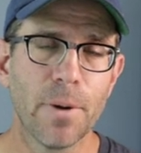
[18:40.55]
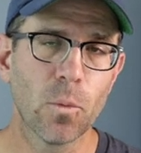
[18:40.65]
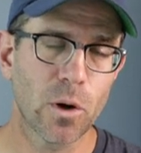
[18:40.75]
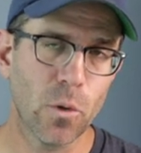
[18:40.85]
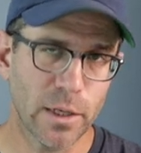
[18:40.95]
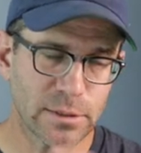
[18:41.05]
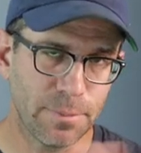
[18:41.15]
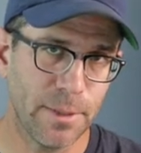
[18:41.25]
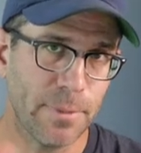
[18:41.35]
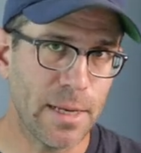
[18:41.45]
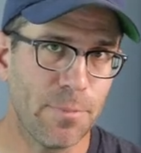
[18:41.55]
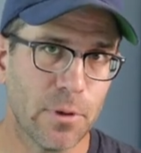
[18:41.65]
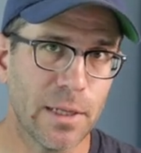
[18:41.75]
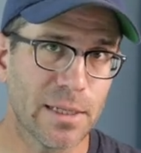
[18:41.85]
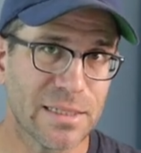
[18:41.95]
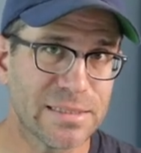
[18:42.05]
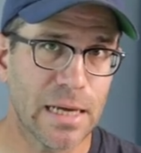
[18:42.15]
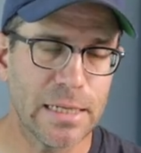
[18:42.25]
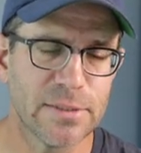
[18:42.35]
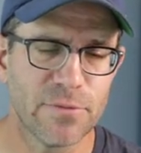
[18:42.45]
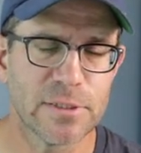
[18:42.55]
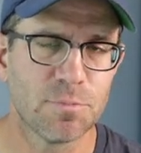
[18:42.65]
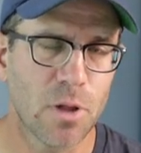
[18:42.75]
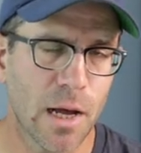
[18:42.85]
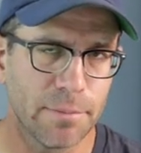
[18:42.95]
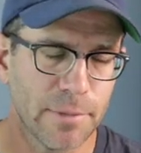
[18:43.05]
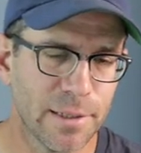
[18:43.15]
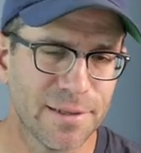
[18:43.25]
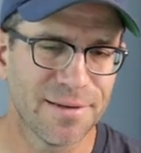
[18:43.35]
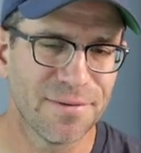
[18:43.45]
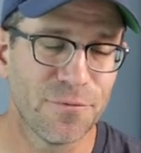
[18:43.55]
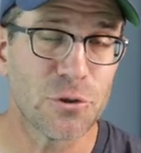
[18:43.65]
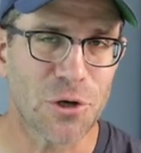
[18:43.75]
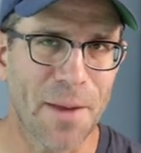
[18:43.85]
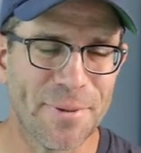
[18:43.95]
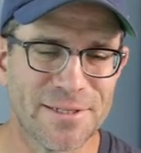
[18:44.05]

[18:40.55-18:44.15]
but we're going to be manipulating the size of this plot in a future